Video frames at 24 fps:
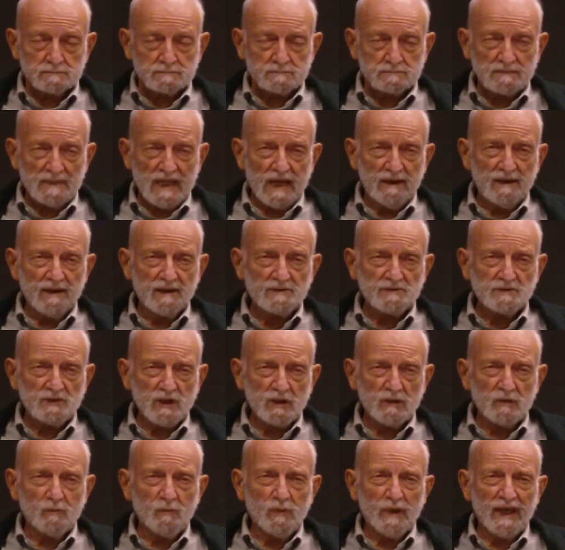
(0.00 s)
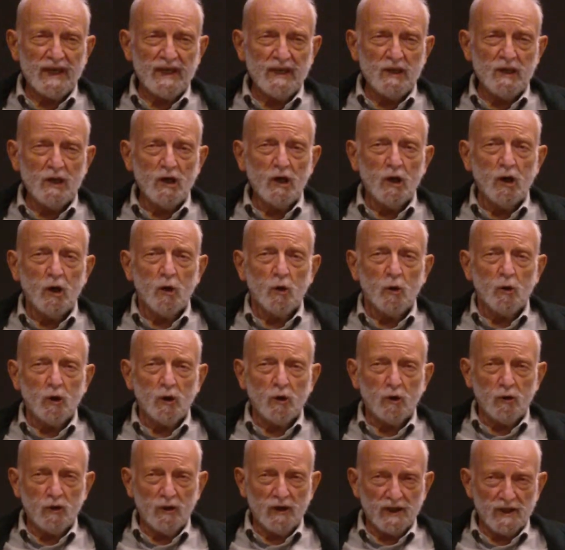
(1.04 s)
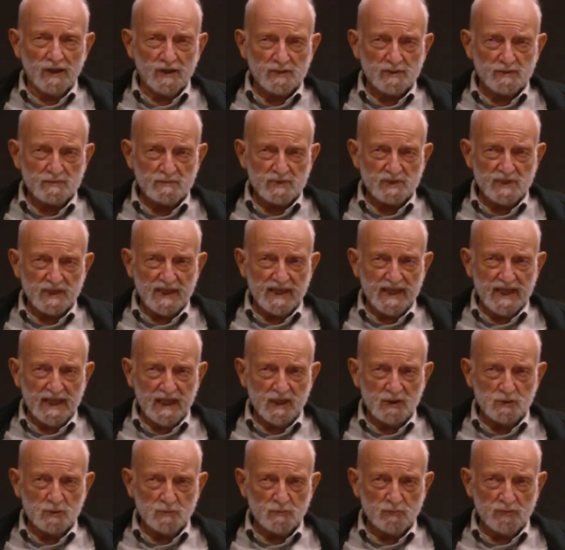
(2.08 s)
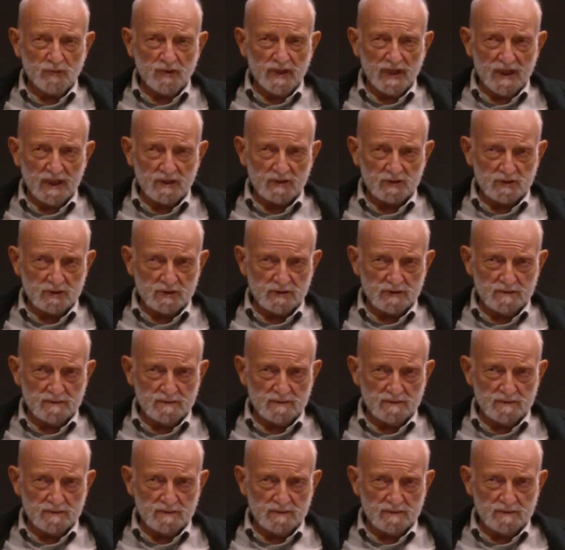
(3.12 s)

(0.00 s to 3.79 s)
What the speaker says: Now, in a certain way, all organisms engage in production.